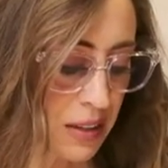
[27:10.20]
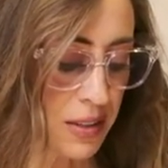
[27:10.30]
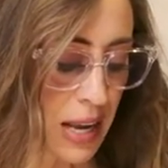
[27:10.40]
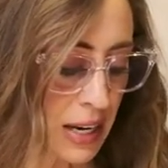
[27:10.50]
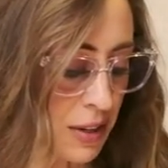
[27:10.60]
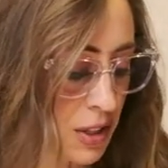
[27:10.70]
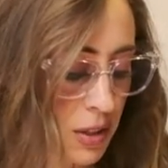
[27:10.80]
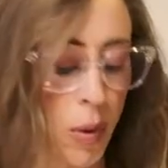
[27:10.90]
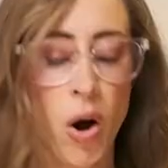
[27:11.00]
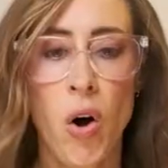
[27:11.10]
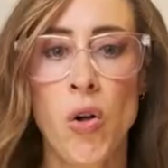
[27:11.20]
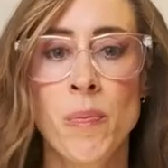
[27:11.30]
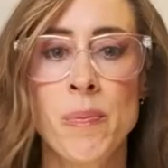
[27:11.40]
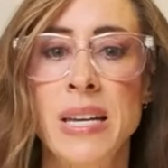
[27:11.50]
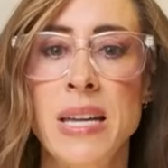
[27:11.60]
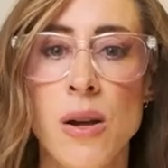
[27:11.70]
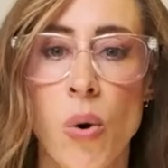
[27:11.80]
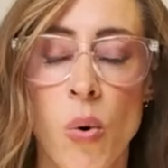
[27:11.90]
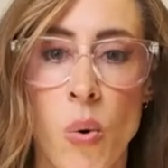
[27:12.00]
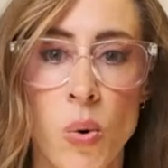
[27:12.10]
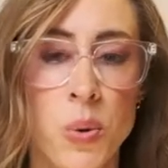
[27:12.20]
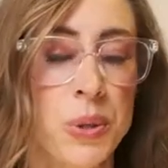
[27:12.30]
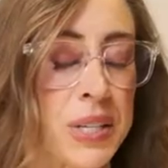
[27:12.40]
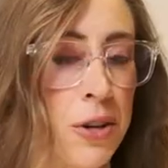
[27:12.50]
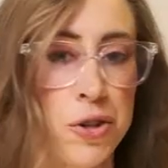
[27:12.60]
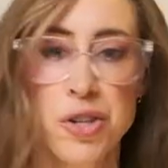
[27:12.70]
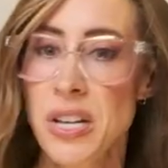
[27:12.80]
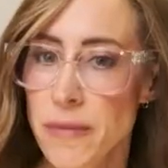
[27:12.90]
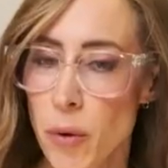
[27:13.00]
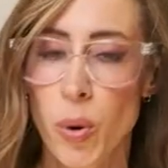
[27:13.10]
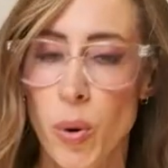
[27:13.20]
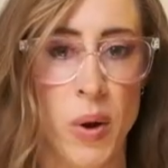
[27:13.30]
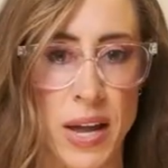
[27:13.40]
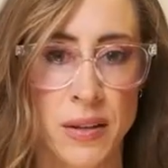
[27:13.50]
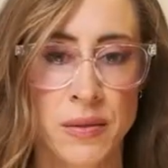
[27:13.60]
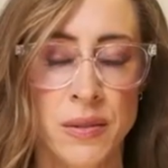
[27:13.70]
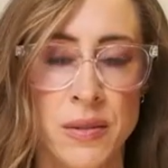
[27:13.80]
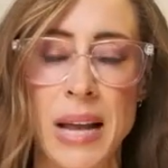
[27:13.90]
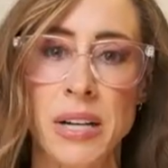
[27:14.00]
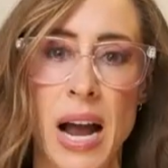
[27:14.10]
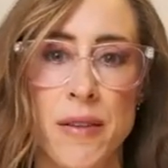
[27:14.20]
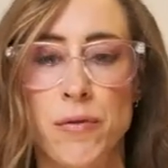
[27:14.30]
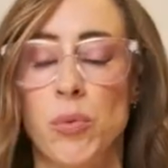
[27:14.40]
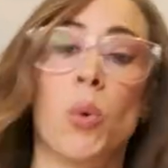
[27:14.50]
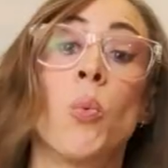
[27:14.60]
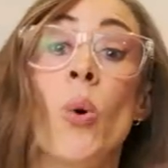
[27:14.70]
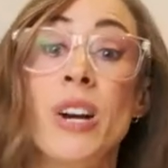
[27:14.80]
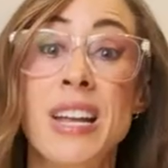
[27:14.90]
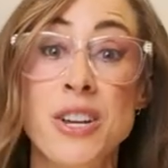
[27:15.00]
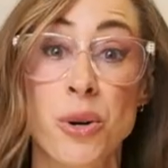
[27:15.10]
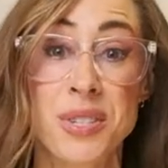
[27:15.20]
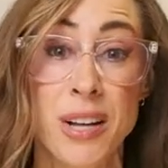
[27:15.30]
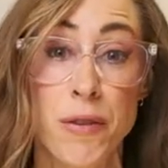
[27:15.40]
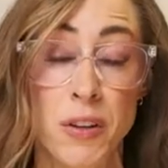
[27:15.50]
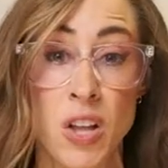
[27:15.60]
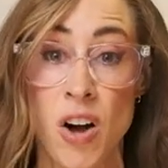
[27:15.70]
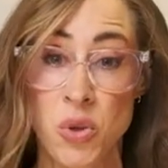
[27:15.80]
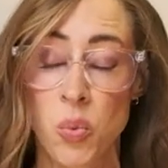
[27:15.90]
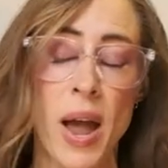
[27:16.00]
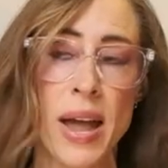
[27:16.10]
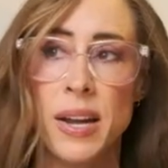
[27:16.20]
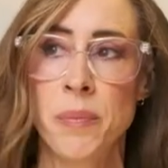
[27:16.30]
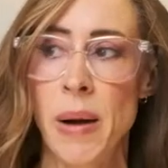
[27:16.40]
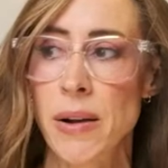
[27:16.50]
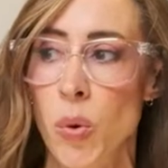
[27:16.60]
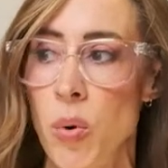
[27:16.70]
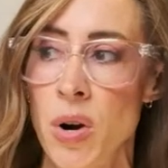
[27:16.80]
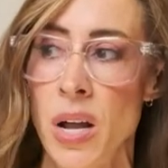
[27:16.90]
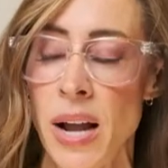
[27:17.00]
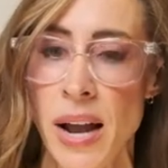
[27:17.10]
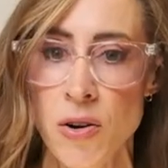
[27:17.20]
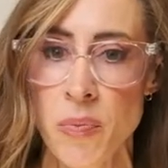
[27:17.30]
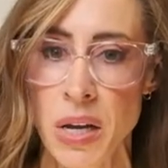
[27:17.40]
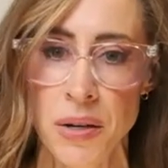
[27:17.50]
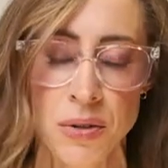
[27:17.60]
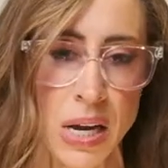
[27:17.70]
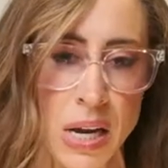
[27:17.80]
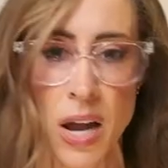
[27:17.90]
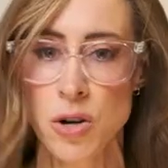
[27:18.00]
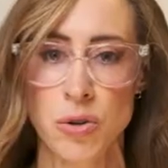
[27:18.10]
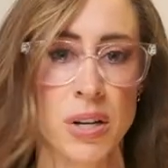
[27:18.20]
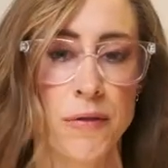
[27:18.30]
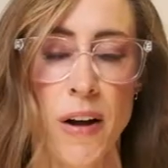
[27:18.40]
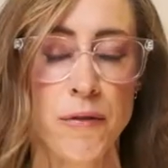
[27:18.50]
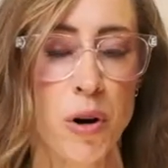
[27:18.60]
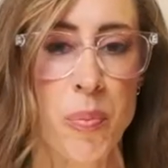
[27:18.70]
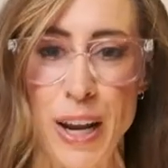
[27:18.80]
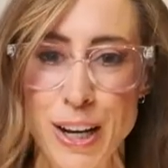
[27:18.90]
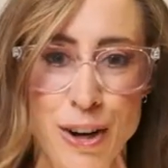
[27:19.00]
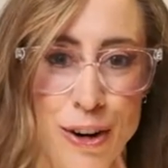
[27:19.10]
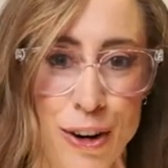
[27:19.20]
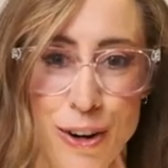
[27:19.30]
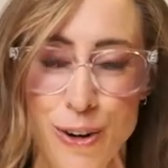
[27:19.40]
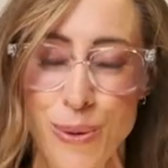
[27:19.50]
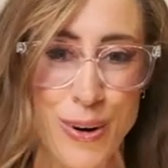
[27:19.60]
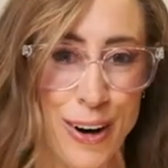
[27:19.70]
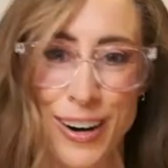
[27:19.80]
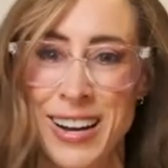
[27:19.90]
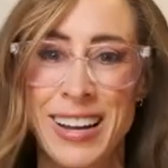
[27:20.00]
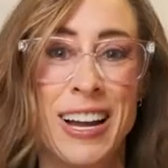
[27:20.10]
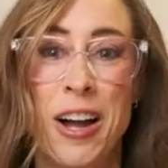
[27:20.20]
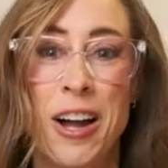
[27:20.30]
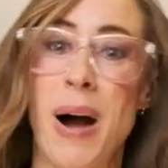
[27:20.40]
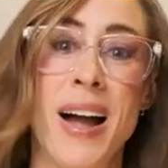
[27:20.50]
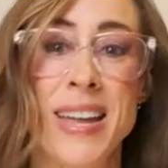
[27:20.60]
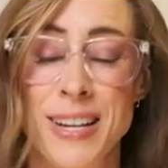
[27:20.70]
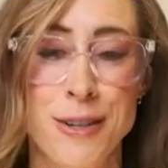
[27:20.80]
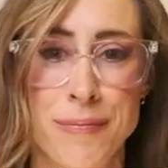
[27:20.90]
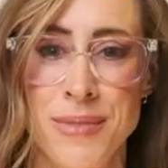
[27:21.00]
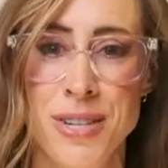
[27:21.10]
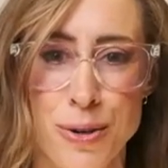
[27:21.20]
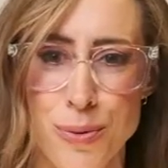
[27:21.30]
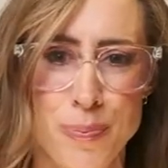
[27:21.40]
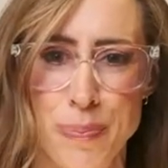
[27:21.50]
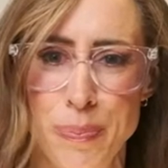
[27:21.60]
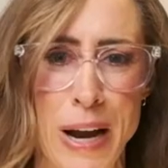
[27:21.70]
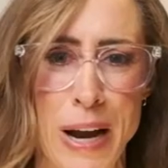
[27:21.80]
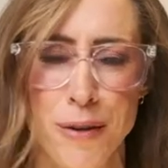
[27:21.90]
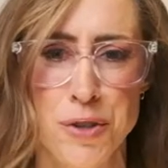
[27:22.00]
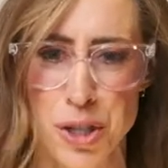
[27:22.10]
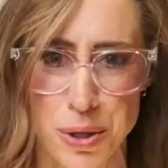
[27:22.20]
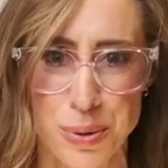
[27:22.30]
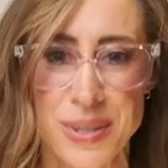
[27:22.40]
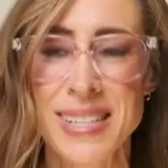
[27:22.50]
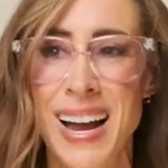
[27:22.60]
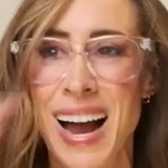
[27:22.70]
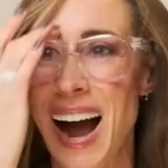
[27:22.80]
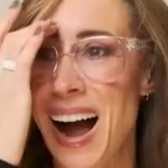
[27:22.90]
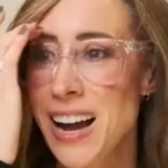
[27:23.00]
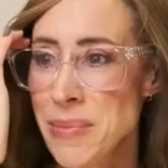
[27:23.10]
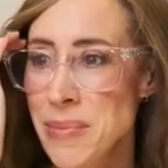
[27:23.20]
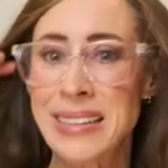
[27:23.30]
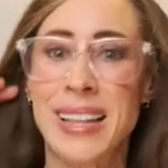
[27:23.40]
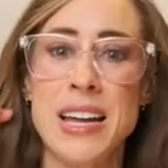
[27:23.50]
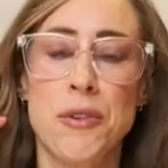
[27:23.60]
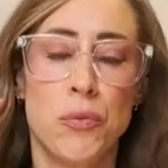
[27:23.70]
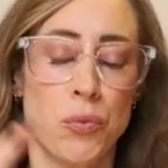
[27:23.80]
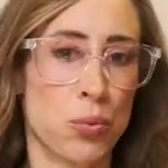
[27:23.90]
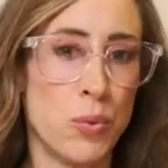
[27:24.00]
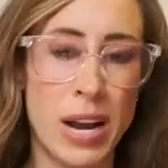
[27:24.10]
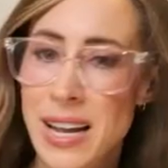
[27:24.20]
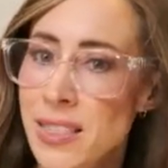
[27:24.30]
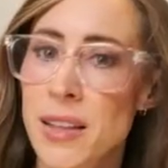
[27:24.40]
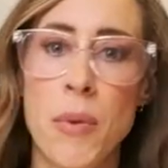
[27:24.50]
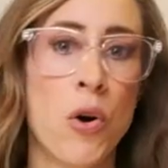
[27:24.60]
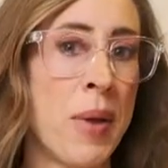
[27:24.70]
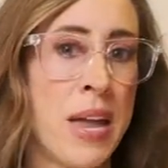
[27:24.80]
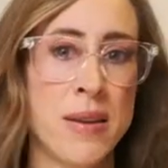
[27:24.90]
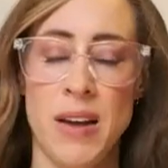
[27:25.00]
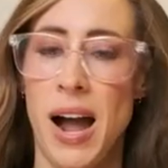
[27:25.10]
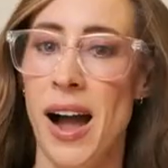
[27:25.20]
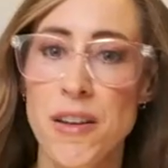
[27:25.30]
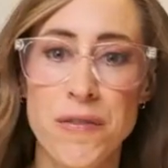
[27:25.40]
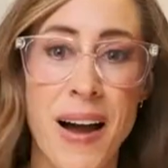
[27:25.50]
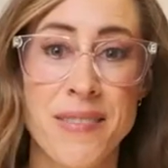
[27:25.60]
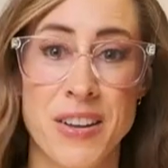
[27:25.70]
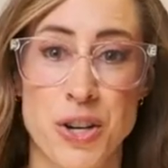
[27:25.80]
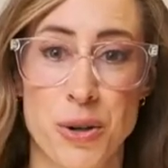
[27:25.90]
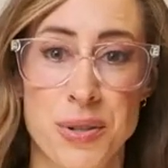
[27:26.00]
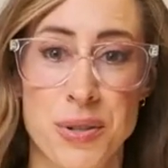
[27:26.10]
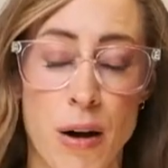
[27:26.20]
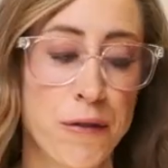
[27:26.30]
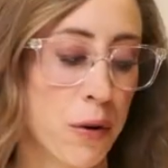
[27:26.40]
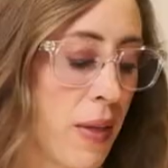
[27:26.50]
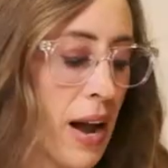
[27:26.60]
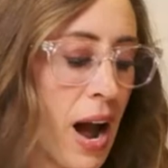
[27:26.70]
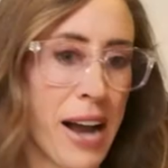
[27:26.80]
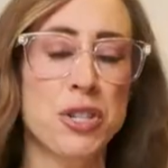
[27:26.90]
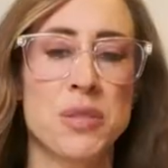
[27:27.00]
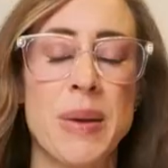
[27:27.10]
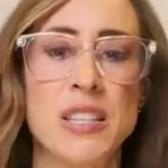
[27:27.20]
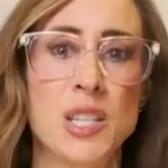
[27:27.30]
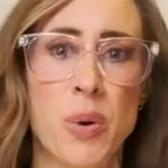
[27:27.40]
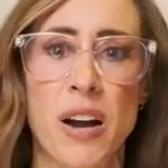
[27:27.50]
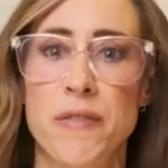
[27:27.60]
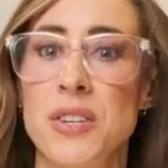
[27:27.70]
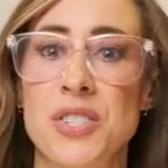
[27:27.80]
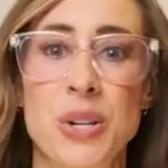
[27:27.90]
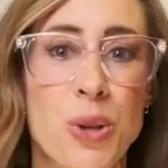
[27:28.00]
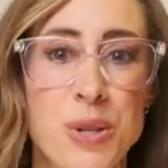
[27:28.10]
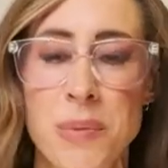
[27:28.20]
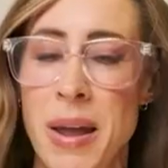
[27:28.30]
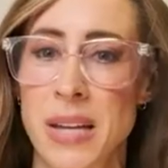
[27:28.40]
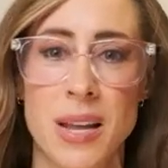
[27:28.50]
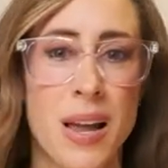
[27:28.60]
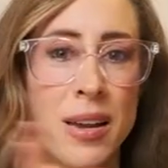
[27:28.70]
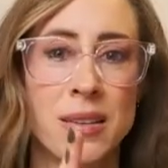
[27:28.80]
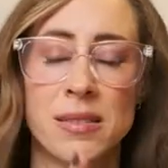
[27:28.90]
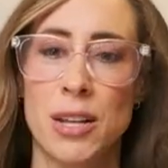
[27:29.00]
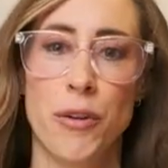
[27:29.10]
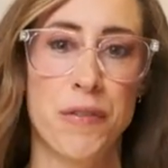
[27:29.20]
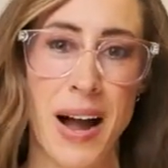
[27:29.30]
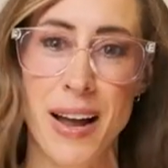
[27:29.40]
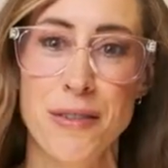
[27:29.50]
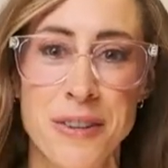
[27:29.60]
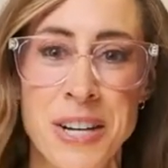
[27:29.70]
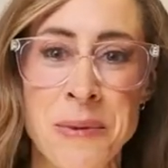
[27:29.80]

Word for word: setting small mini goals, achievable wins, and kind of rewarding yourself along the way. And by rewarding, I don't mean taking yourself out for a pedicure or buying a new pair of shoes. I mean, like in the moment, high fiving yourself for, like, I just made this breakfast. It looks amazing. Self five.